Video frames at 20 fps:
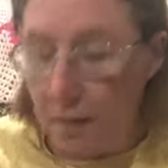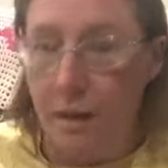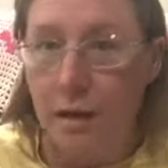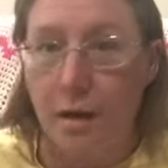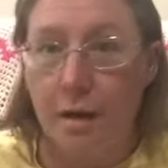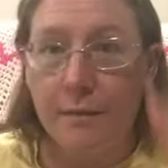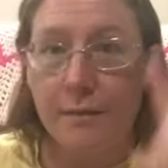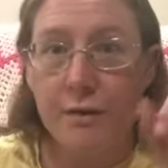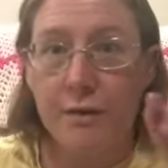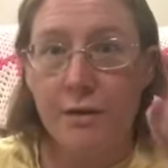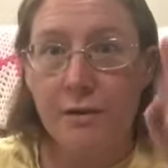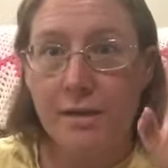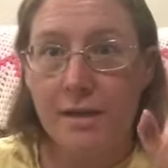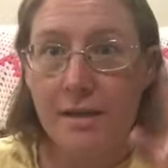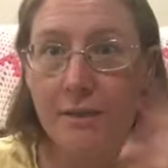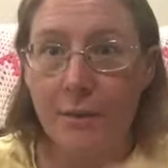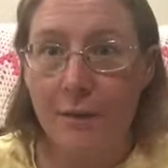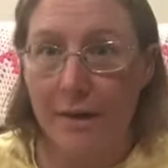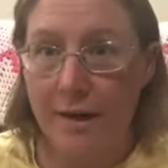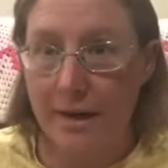I'm sure
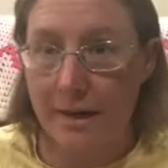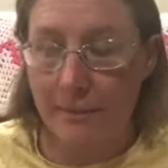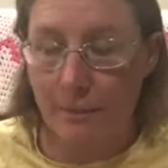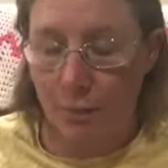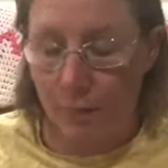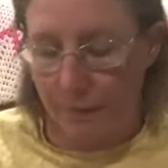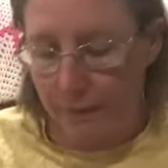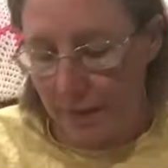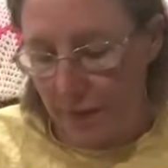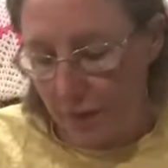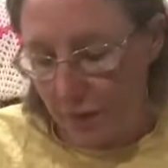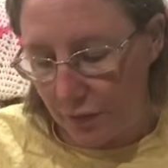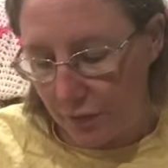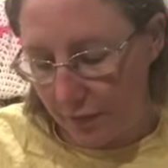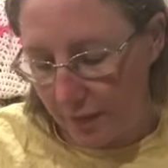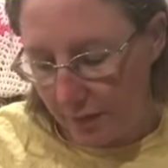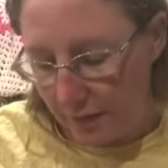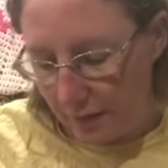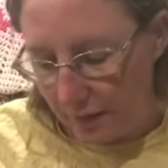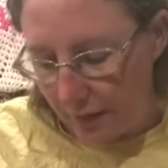somewhere I can put a picture
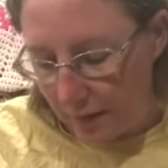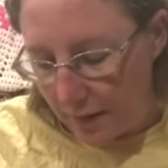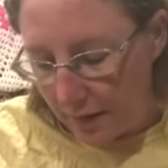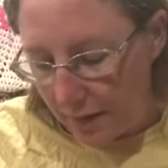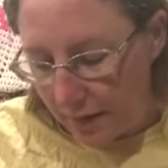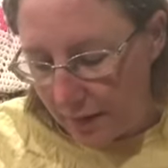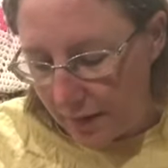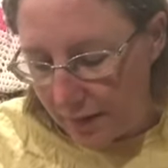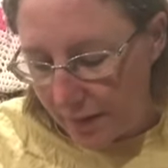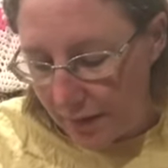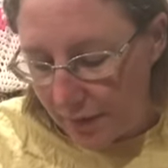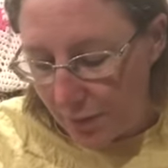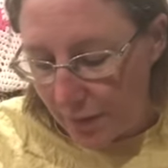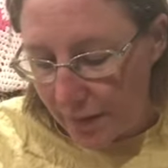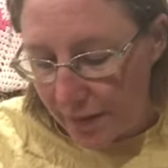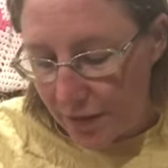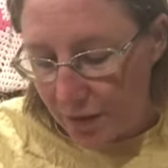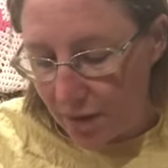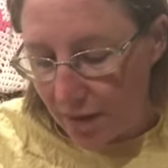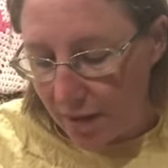in. This is
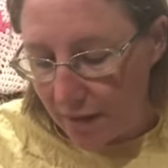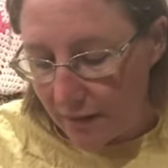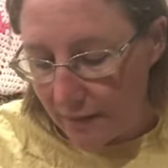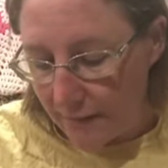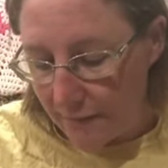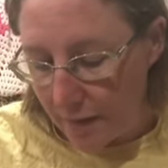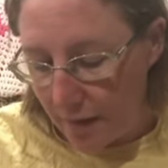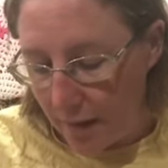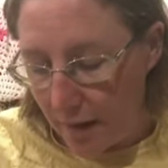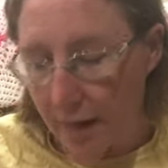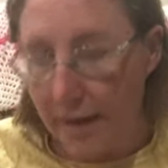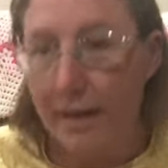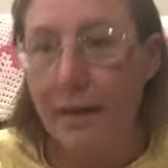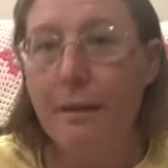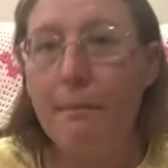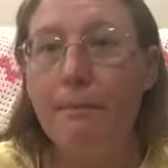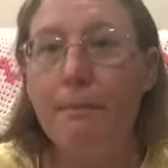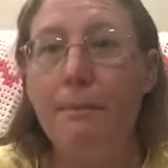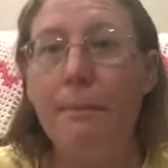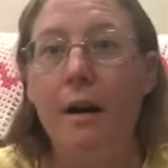Sweet Child of Mine
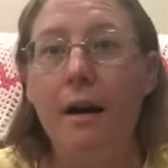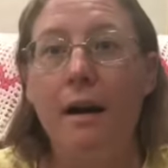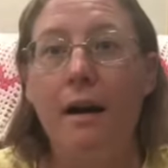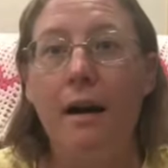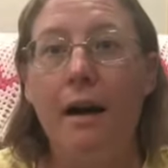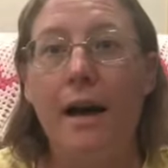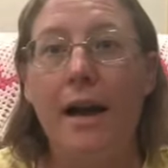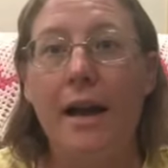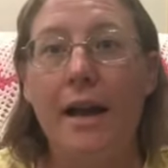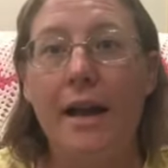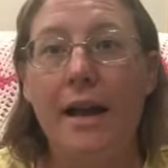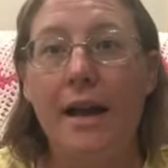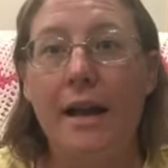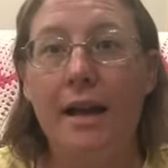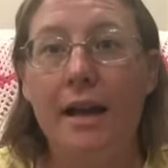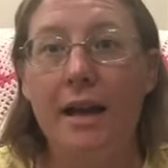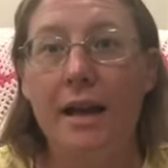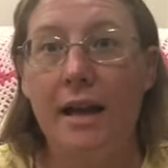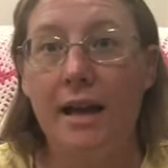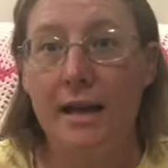by
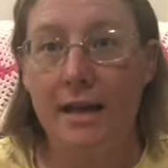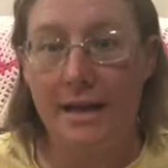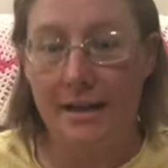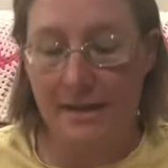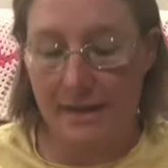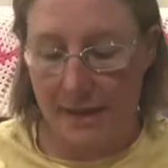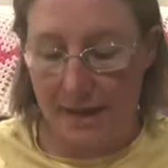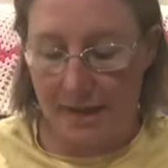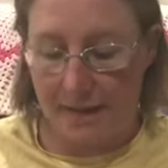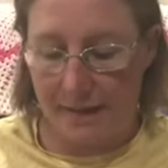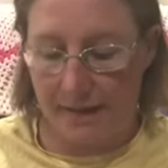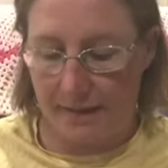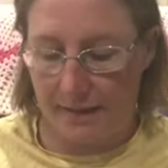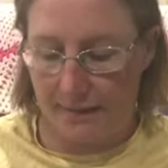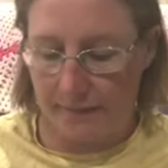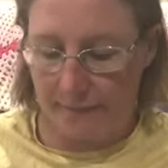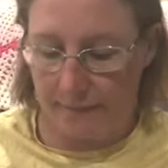Colour Cascades.